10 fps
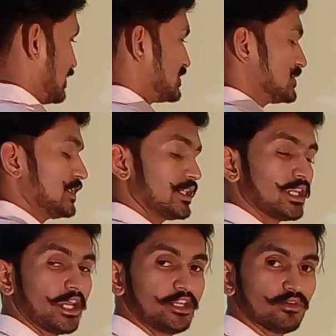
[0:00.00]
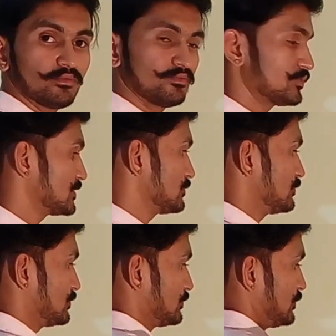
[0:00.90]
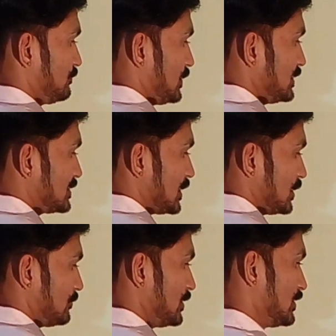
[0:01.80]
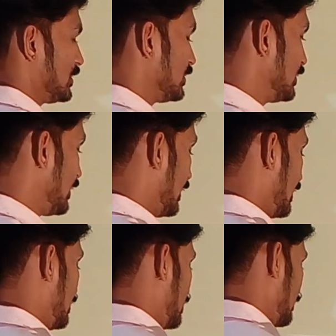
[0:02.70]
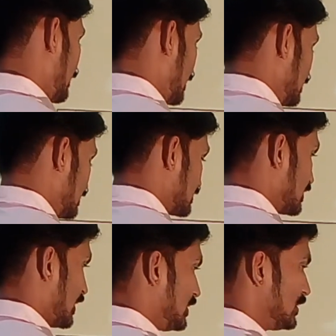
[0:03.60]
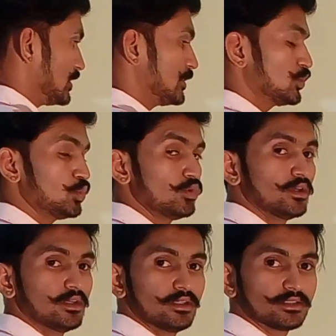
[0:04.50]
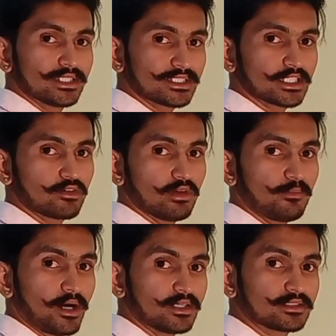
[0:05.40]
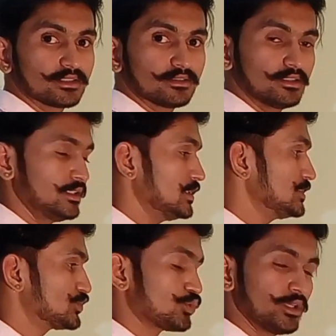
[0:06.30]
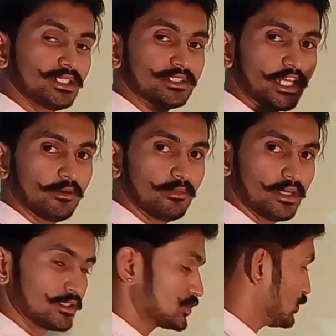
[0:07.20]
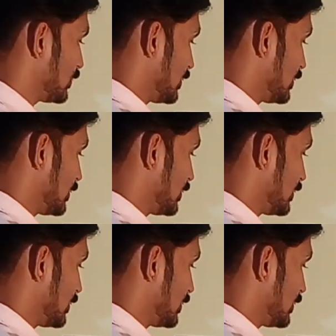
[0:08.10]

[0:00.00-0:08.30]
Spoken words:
so let's take a line of 15 centimeter and divide this line into 6 equal parts, each showing 10 minutes.